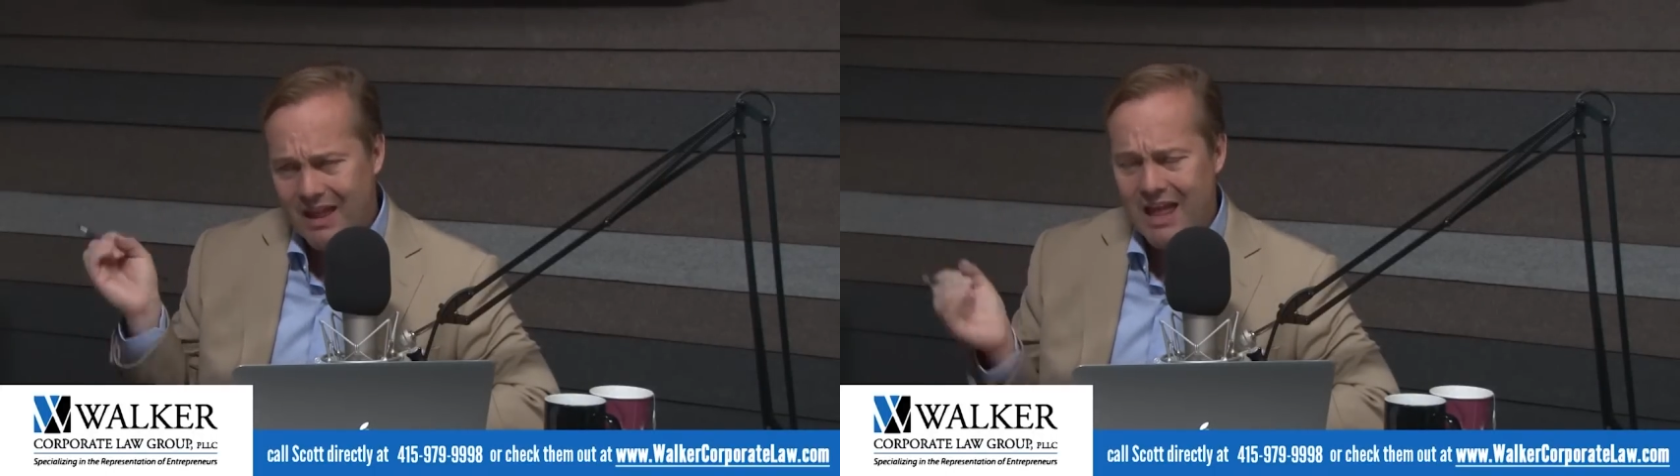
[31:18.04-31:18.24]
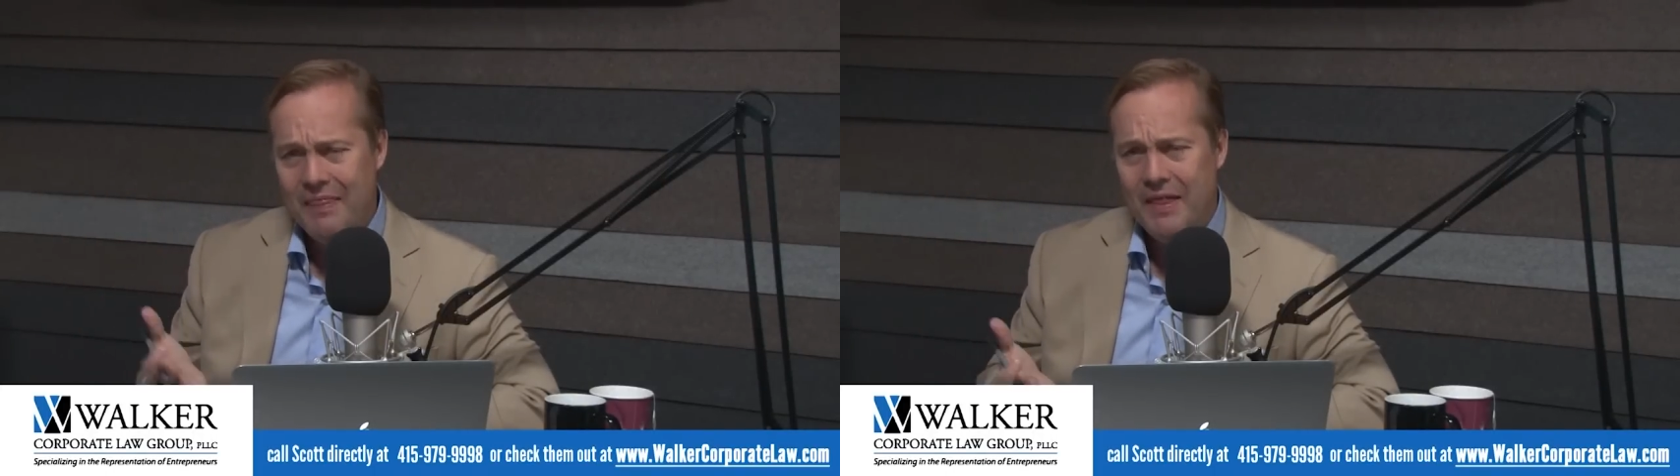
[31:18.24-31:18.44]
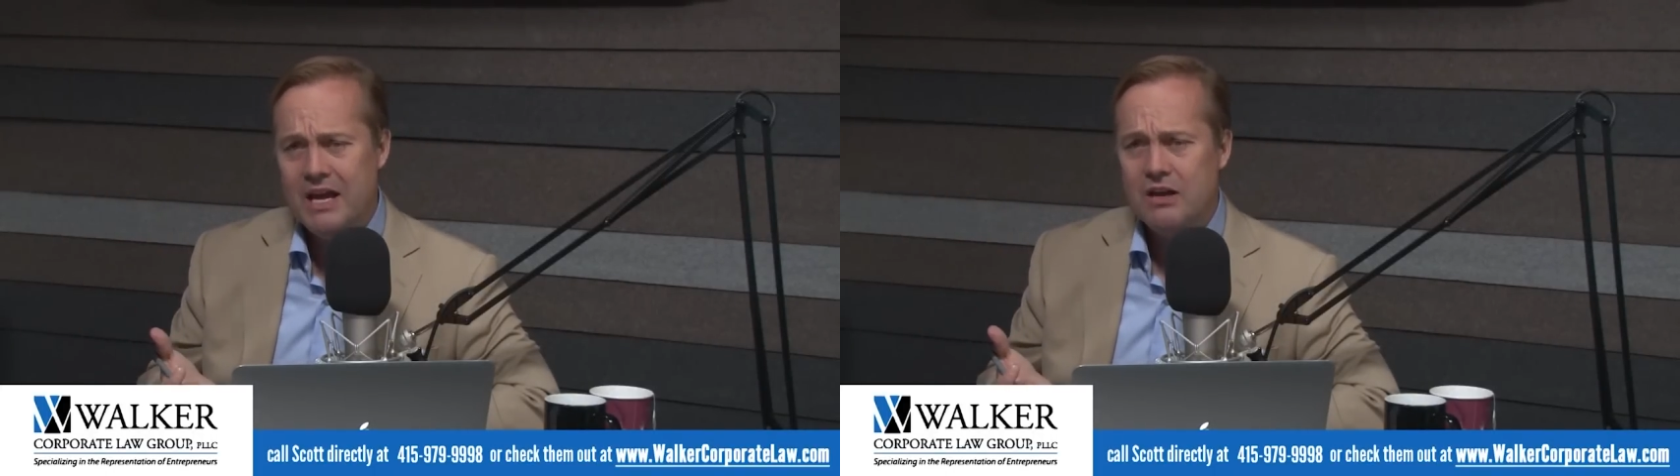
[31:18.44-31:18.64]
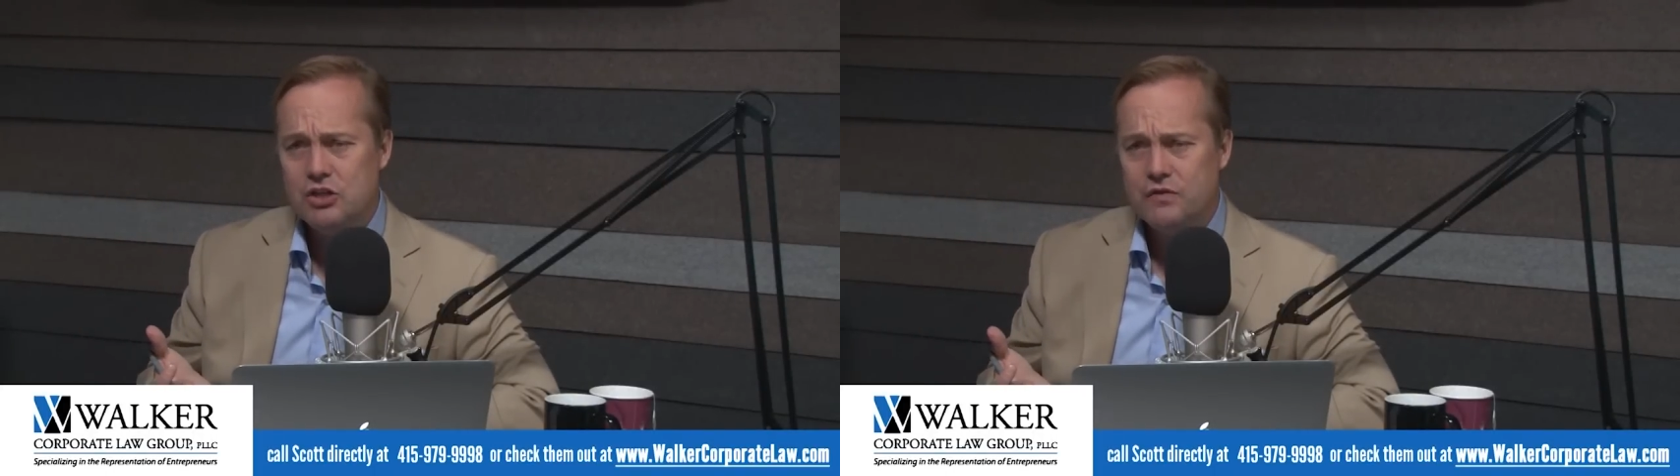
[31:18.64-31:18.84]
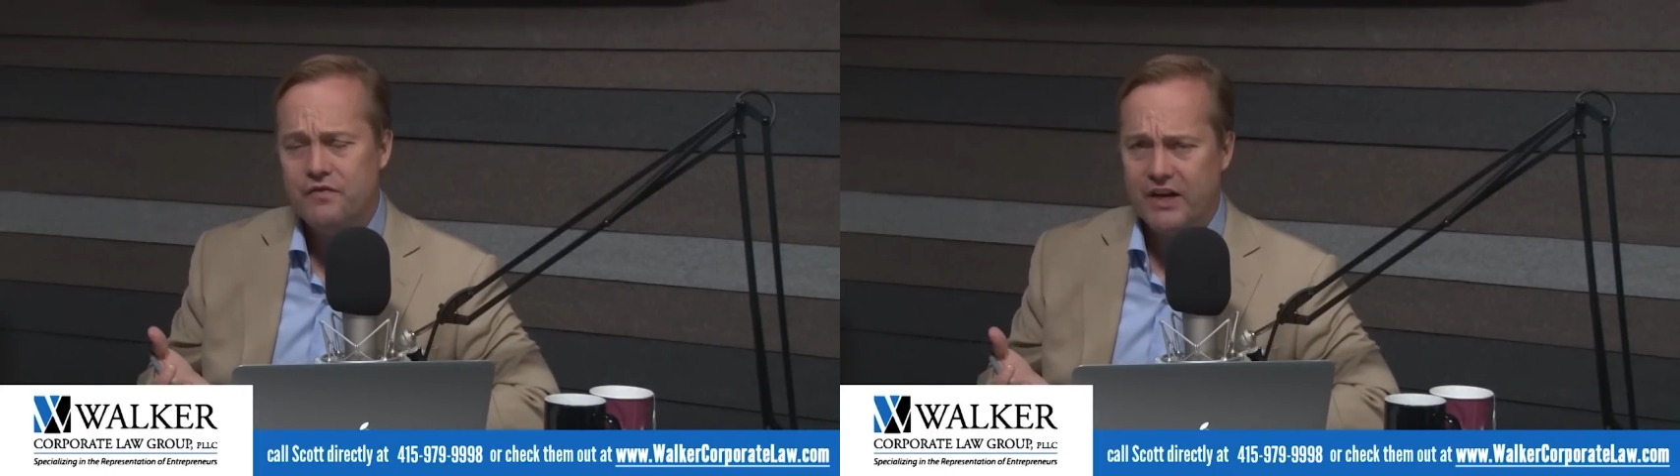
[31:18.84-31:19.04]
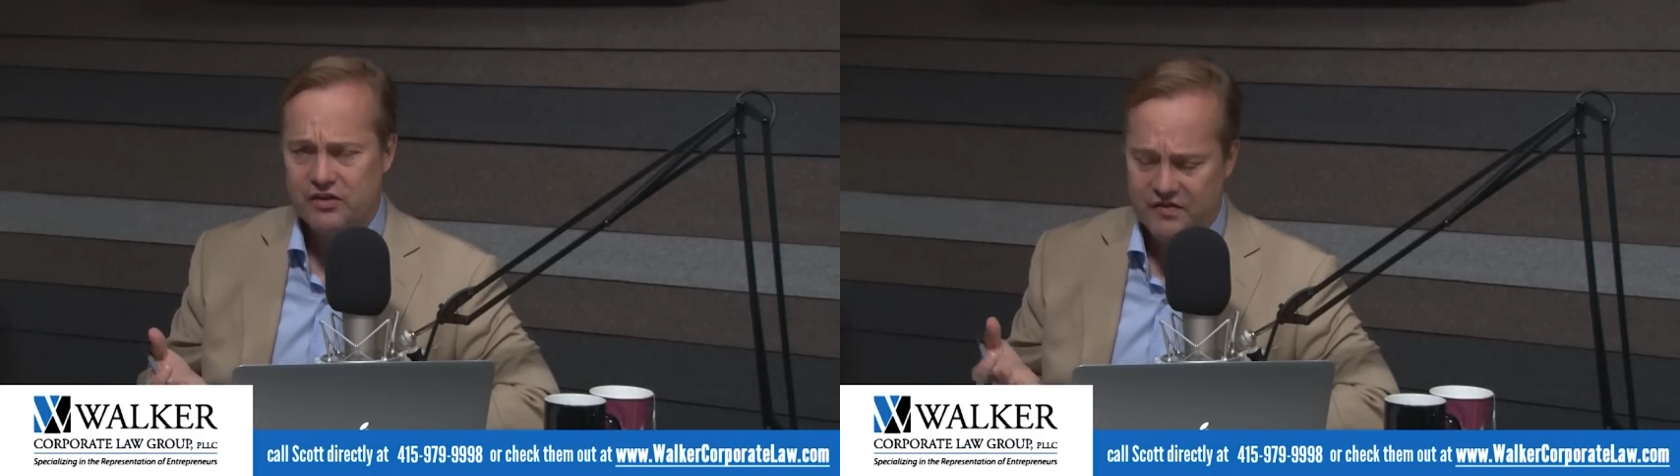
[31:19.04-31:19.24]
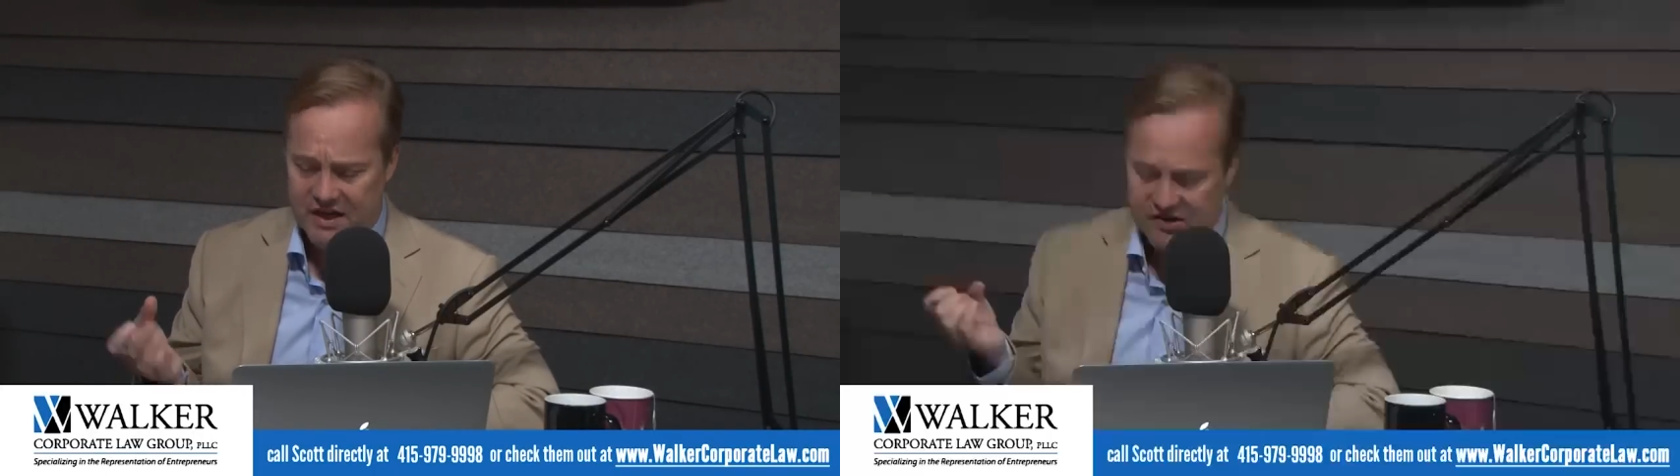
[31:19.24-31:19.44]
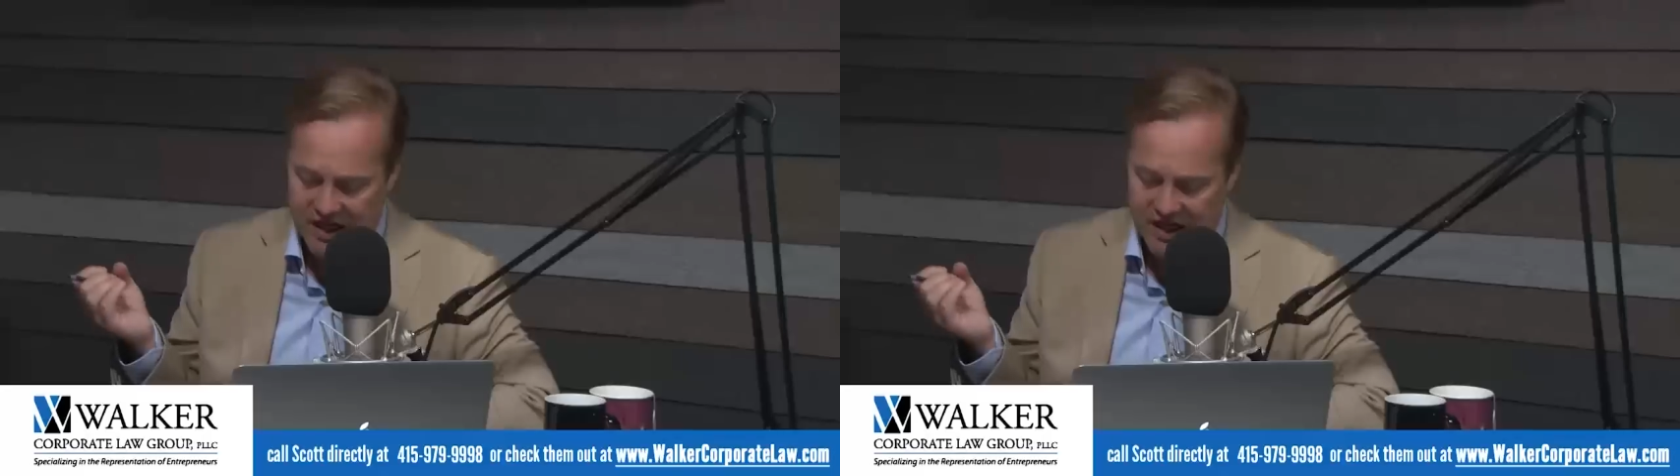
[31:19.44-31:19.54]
And they do fixed fees.